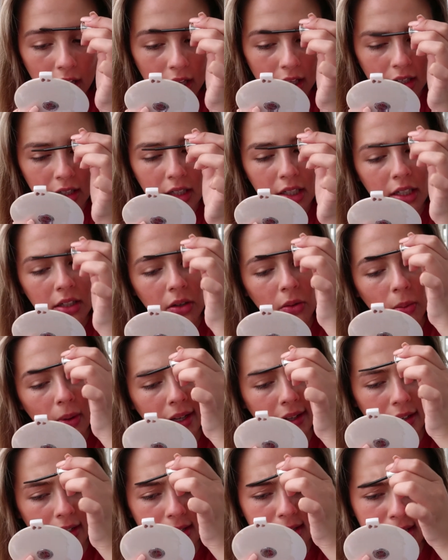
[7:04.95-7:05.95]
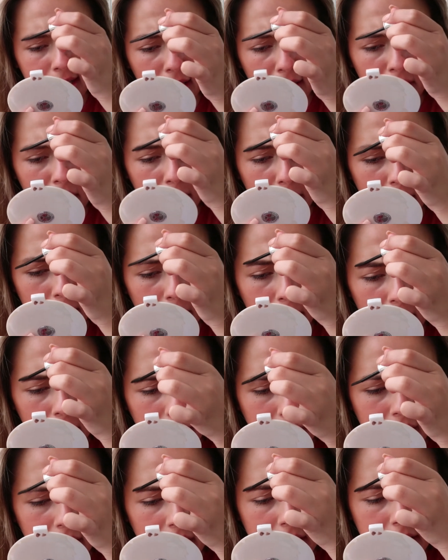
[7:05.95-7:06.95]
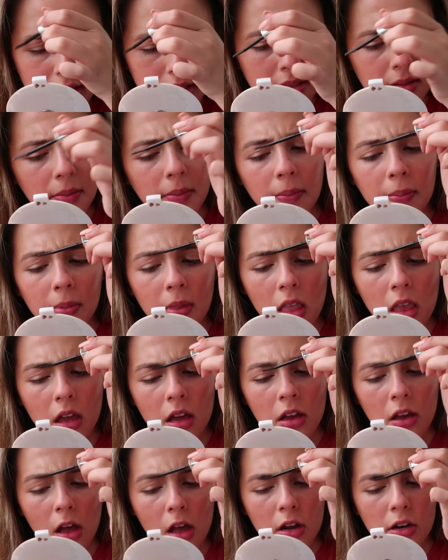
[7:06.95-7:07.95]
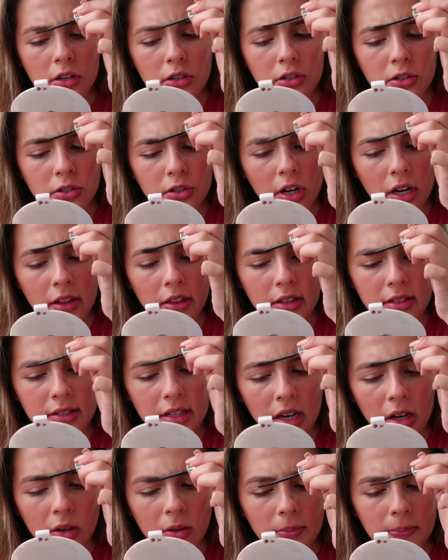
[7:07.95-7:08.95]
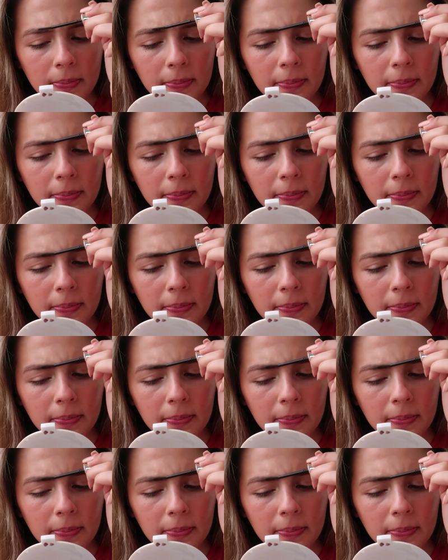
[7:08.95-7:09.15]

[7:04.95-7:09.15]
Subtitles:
and need a way to set them in place, try this out.